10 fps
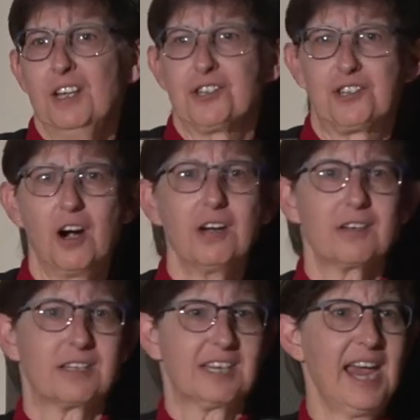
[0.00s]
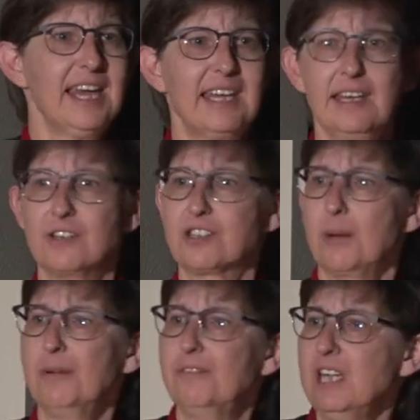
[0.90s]
start taking
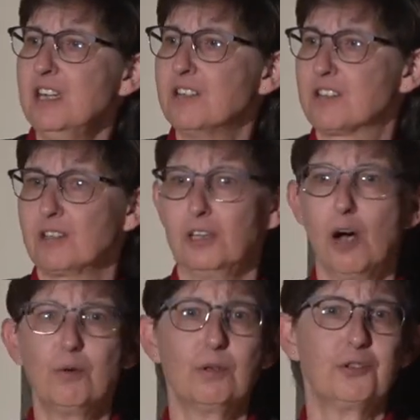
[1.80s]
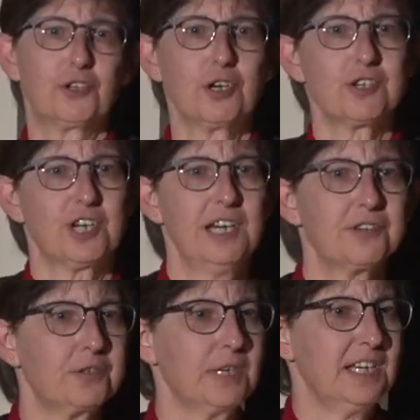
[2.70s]
some of these local church
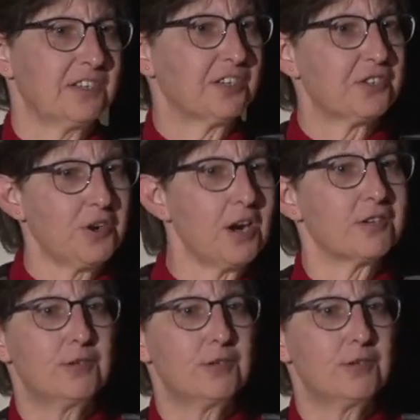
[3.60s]
histories and start